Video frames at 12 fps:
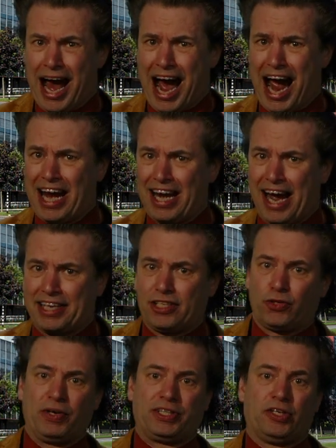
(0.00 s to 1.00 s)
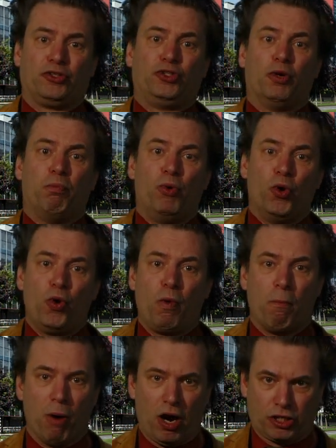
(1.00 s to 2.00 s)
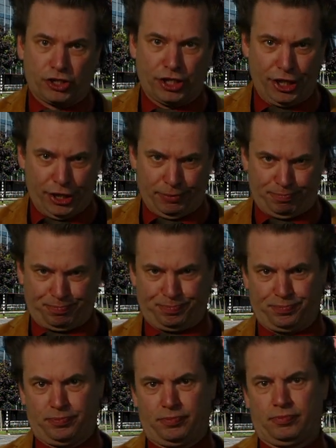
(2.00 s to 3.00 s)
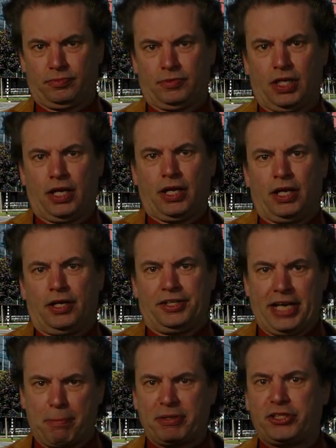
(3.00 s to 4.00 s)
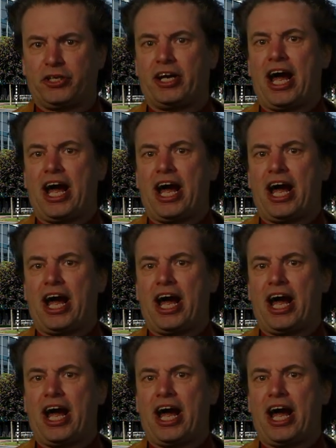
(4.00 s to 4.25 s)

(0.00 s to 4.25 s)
highlighted with the blue box here. The aperture